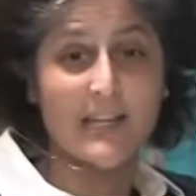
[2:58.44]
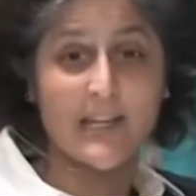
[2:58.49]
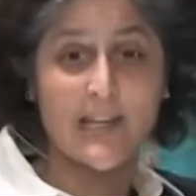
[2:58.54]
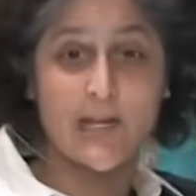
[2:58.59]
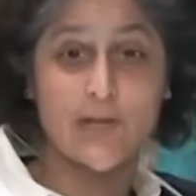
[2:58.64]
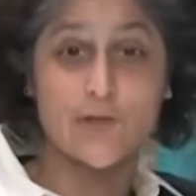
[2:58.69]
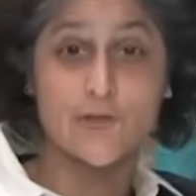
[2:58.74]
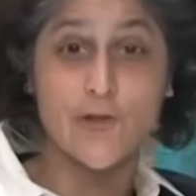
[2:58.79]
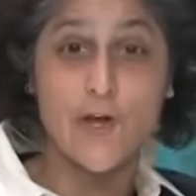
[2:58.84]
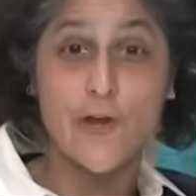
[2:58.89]

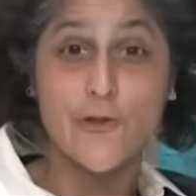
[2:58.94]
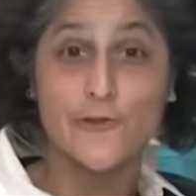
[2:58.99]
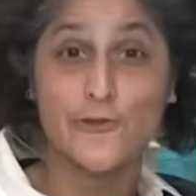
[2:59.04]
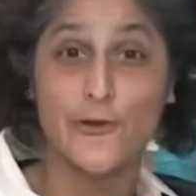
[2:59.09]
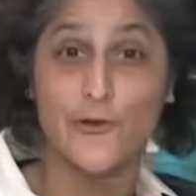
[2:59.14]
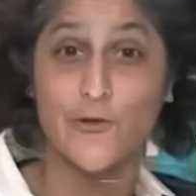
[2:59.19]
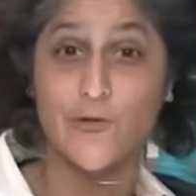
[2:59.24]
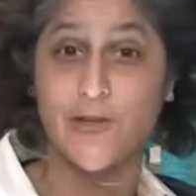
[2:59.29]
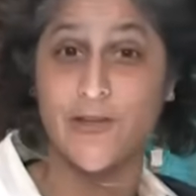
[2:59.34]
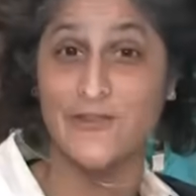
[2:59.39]
there's
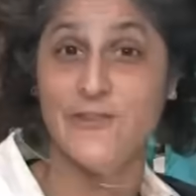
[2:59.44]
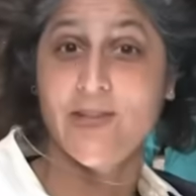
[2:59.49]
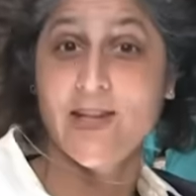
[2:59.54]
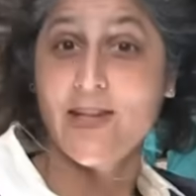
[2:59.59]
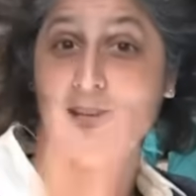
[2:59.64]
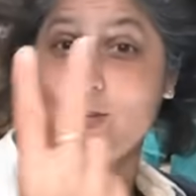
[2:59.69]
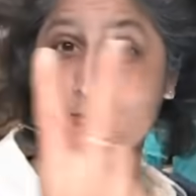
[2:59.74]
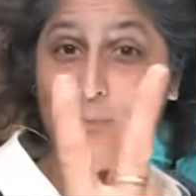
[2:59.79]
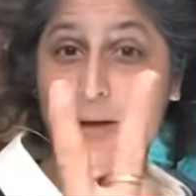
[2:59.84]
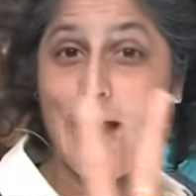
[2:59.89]
also a
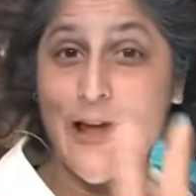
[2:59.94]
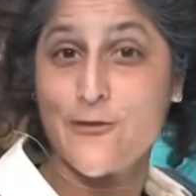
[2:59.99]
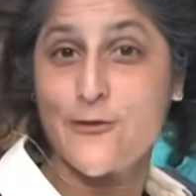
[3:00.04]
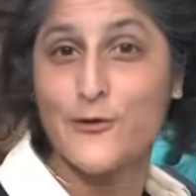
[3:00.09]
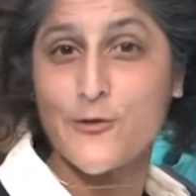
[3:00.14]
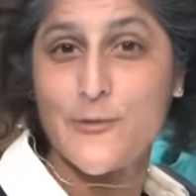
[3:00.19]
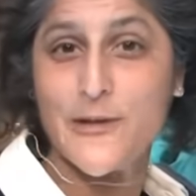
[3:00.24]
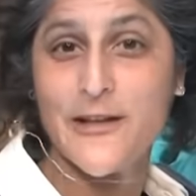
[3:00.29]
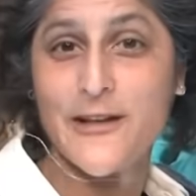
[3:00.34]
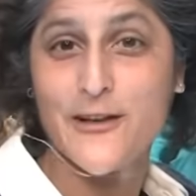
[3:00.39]
second
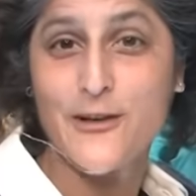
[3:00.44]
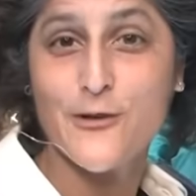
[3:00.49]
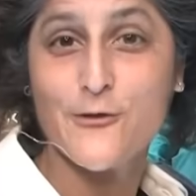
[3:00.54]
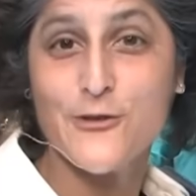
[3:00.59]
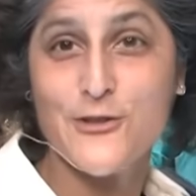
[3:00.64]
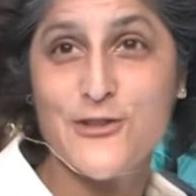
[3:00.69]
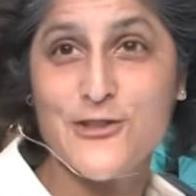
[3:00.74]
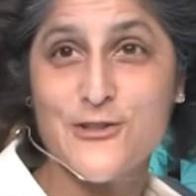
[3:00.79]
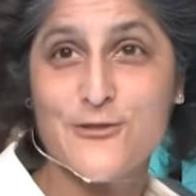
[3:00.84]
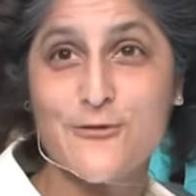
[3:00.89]
bathroom here,
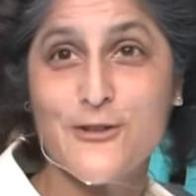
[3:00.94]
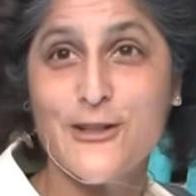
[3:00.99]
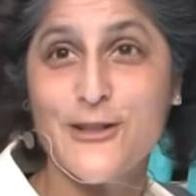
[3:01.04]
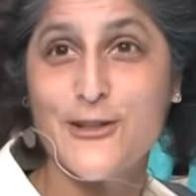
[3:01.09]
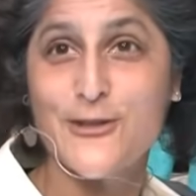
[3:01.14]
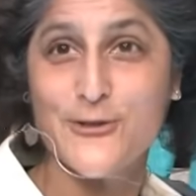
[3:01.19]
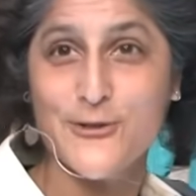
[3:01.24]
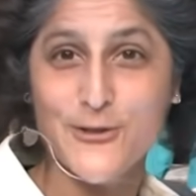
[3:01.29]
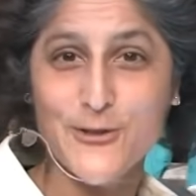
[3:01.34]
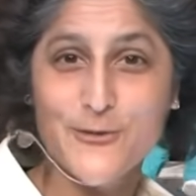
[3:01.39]
which is
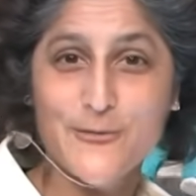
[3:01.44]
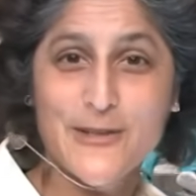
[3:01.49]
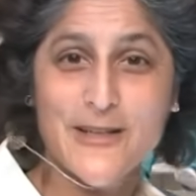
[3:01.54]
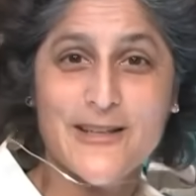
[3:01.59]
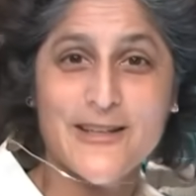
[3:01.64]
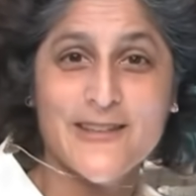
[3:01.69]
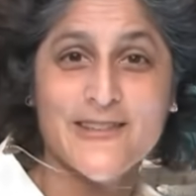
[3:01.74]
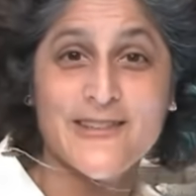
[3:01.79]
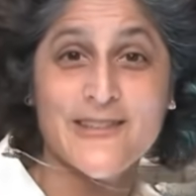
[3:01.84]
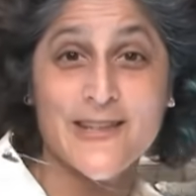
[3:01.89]
really cool
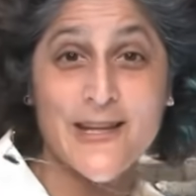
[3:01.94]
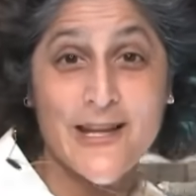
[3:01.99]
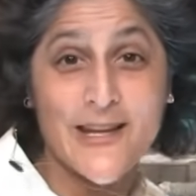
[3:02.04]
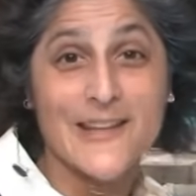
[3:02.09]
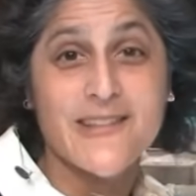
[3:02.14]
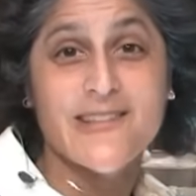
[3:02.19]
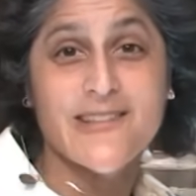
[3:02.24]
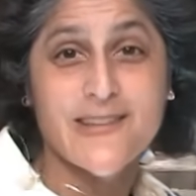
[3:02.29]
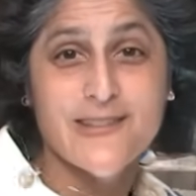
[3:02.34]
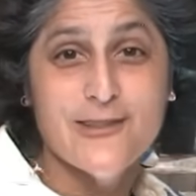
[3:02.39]
because
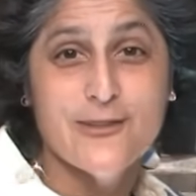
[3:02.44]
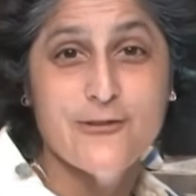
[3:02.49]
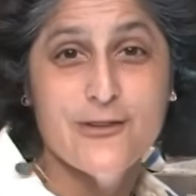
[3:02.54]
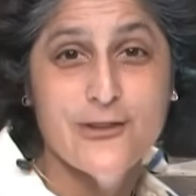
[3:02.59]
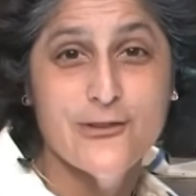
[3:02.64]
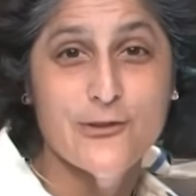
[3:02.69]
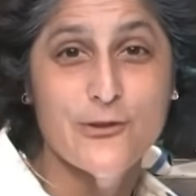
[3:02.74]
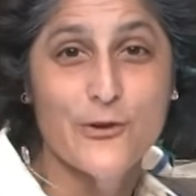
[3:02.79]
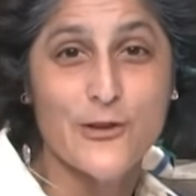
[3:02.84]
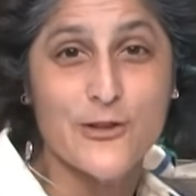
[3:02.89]
six of
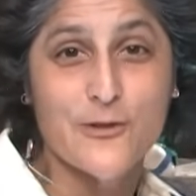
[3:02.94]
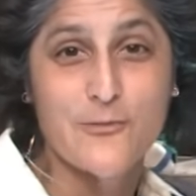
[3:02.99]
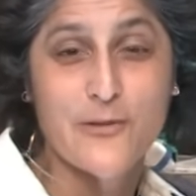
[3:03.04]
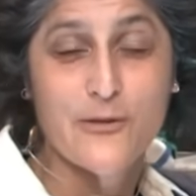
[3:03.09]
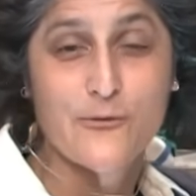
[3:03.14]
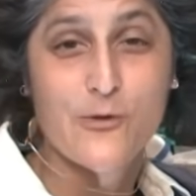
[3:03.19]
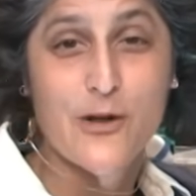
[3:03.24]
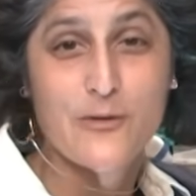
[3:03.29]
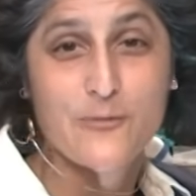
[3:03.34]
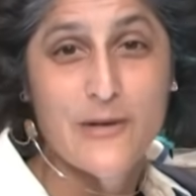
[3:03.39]
us going to
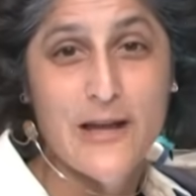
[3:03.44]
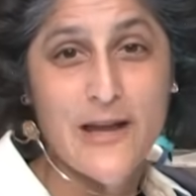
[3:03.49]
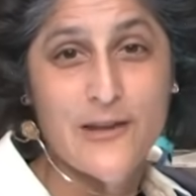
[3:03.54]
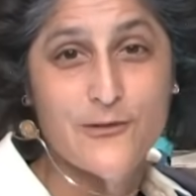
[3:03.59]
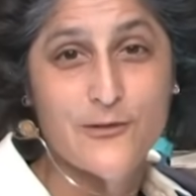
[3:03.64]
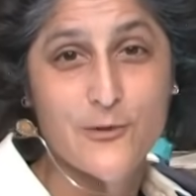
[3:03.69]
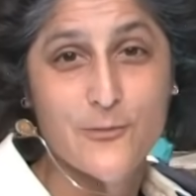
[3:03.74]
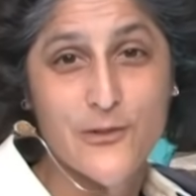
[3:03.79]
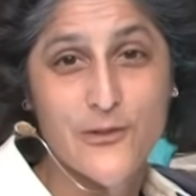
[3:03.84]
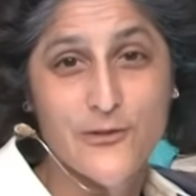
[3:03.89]
one
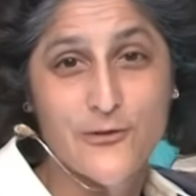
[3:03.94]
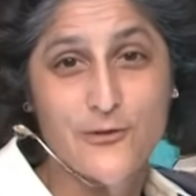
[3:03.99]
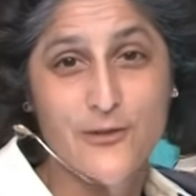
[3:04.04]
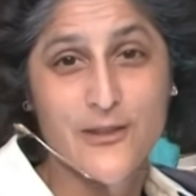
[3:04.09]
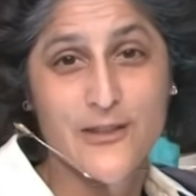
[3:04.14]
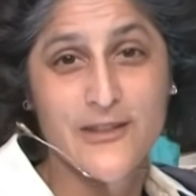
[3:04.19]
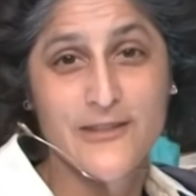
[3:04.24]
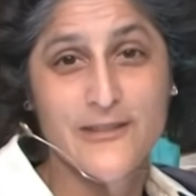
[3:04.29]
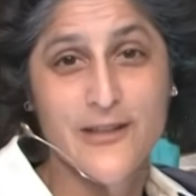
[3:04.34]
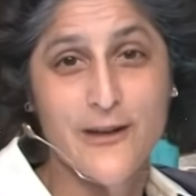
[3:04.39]
bathroom is
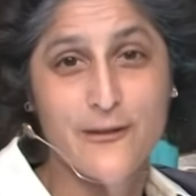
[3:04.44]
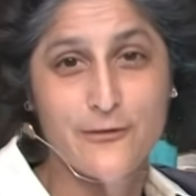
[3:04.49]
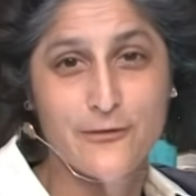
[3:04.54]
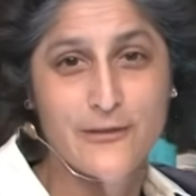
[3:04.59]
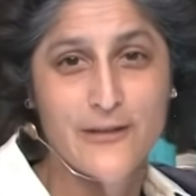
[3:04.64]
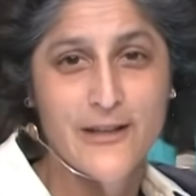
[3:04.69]
really tough.